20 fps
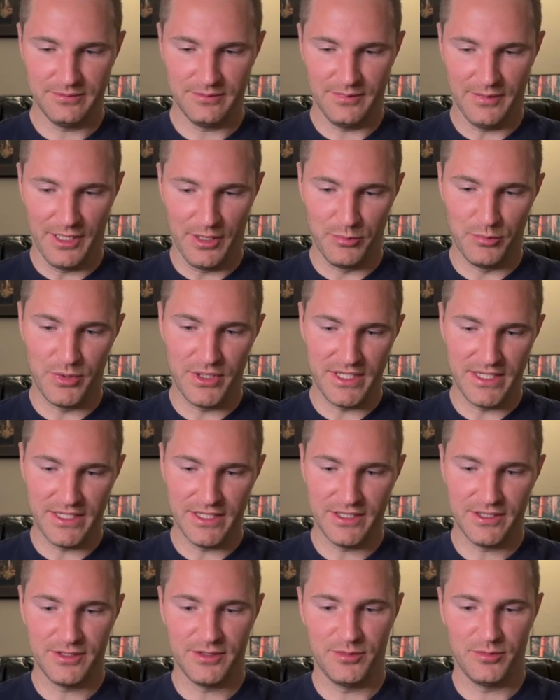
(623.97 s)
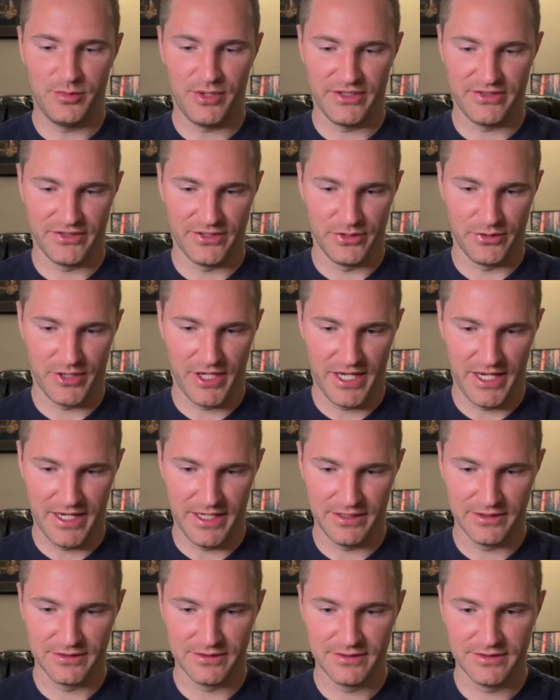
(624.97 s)
and B, pressing
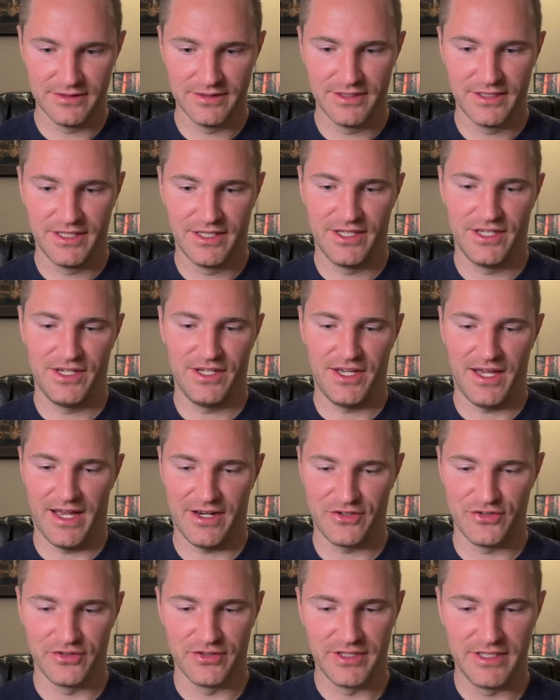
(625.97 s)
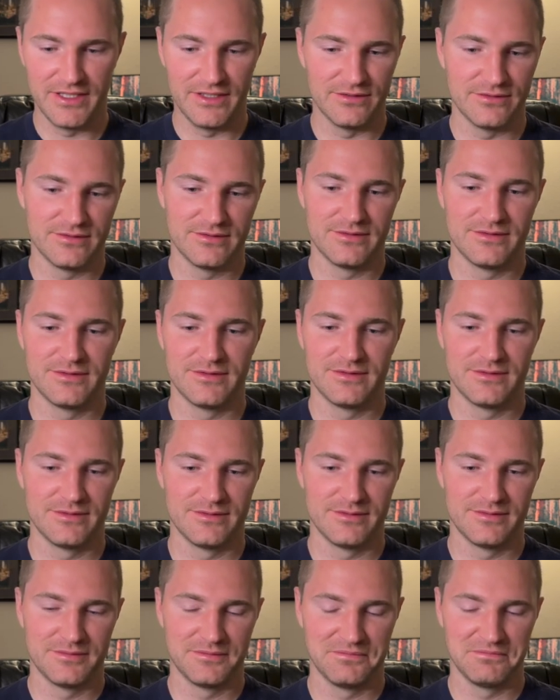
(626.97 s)
OK actually
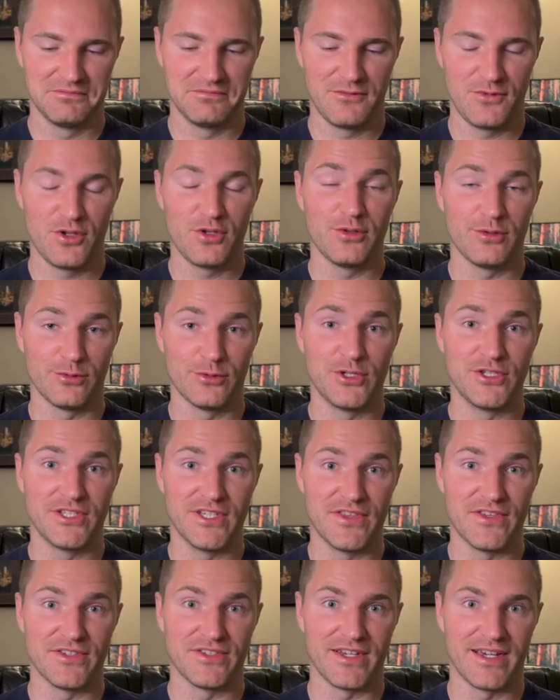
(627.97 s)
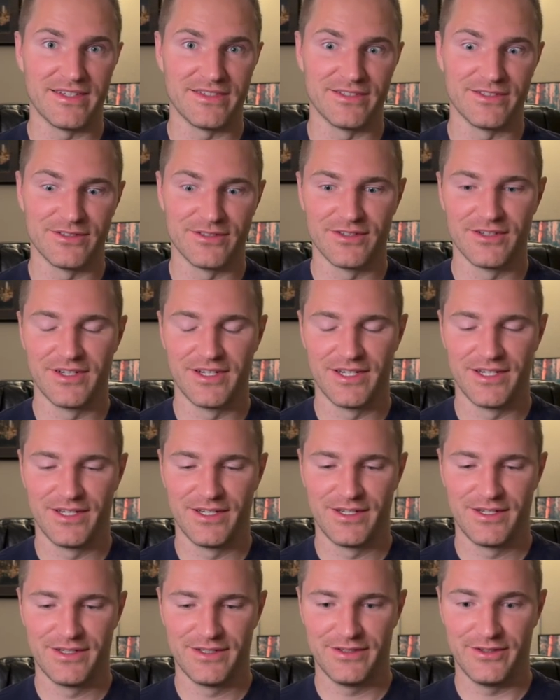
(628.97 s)
resynthesizes.
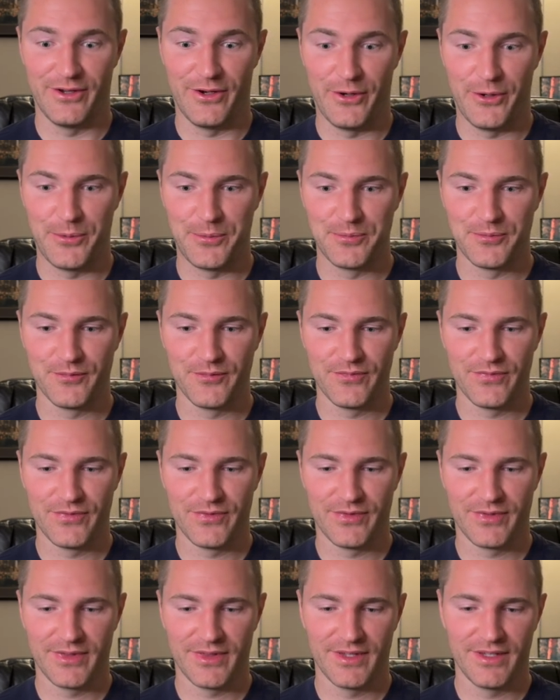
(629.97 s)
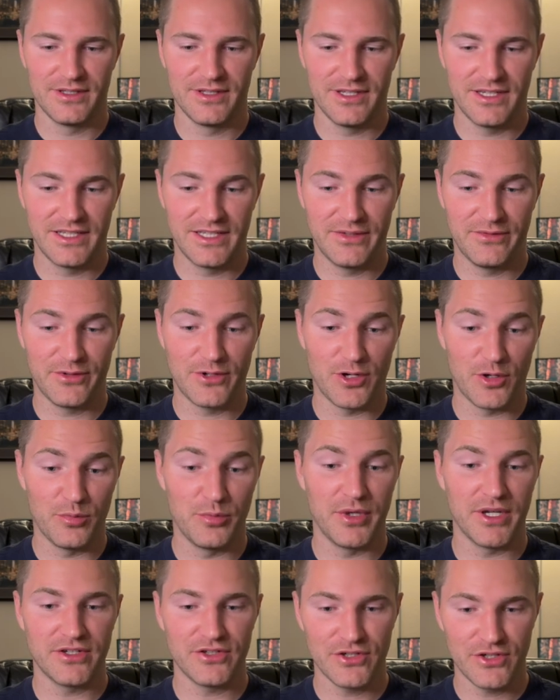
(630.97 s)
So difficult
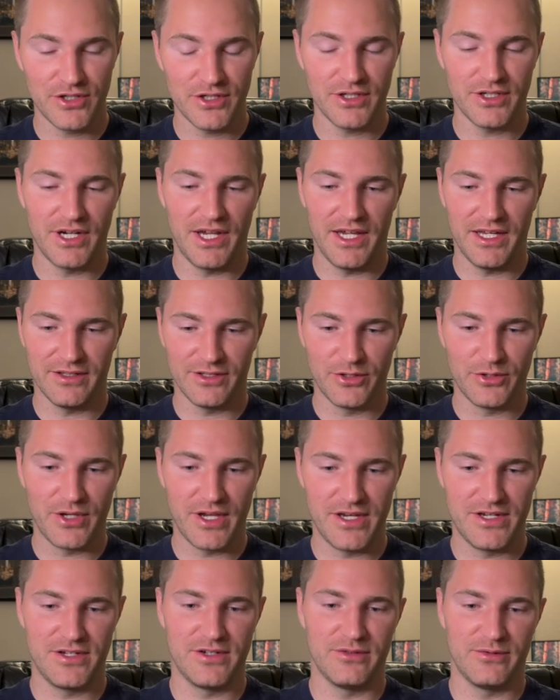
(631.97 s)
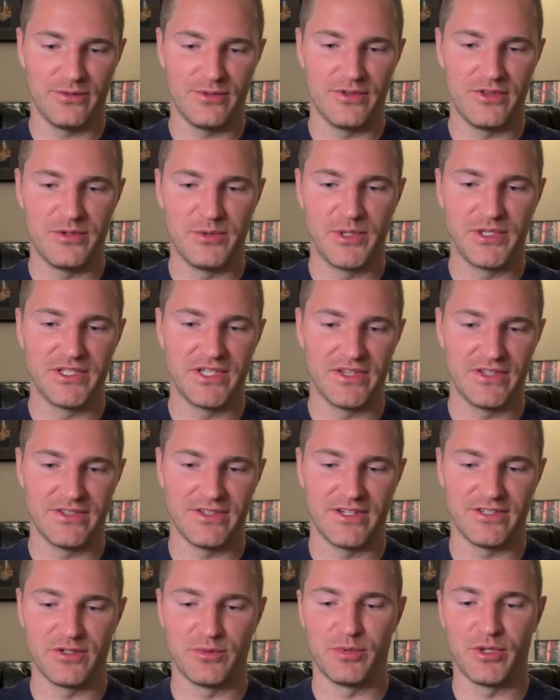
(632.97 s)
picture and location for the
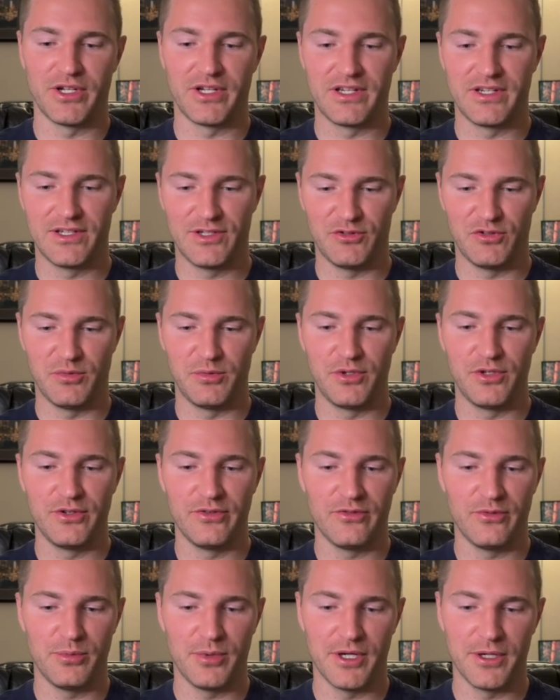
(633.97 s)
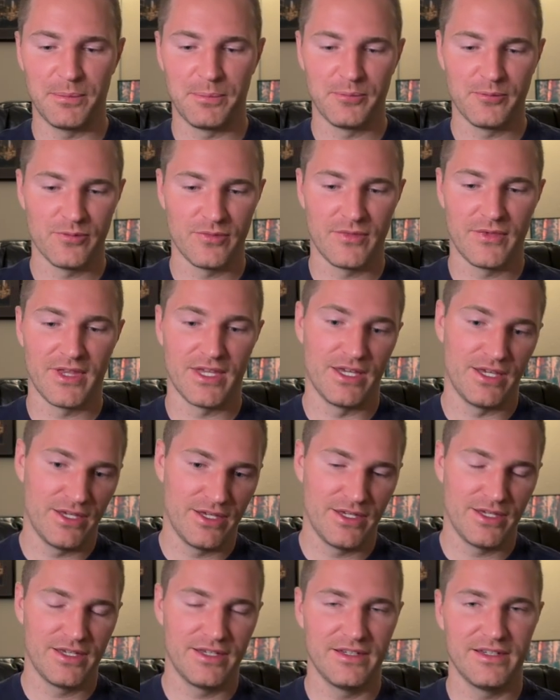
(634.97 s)
resynthesizer plugin to remove, but
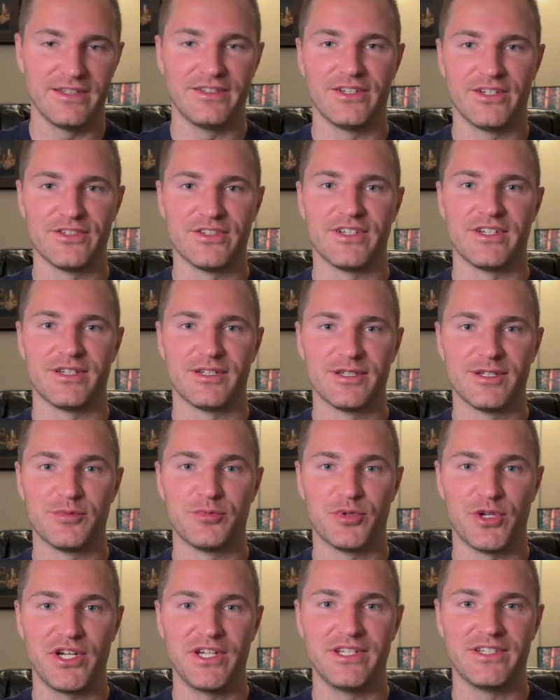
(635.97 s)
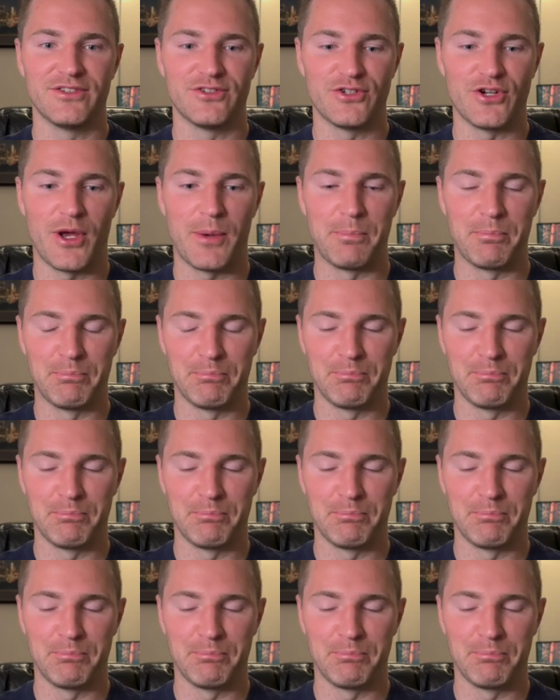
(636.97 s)
it does a, a pretty decent job.